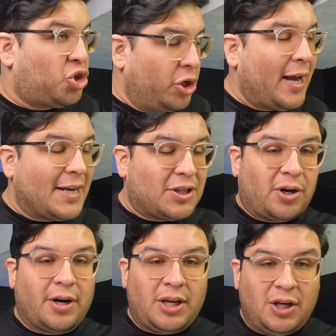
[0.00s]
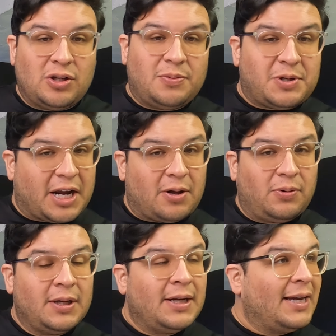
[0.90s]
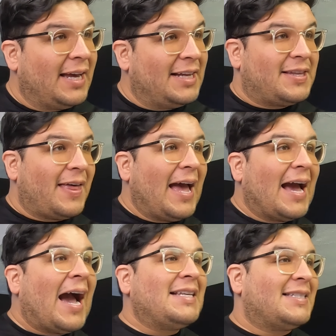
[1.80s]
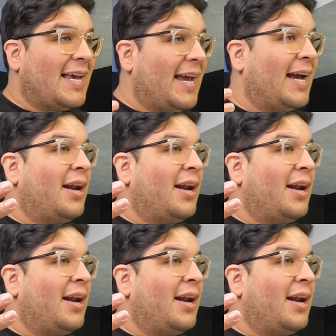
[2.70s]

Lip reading: should I start a YouTube channel? And to that, I say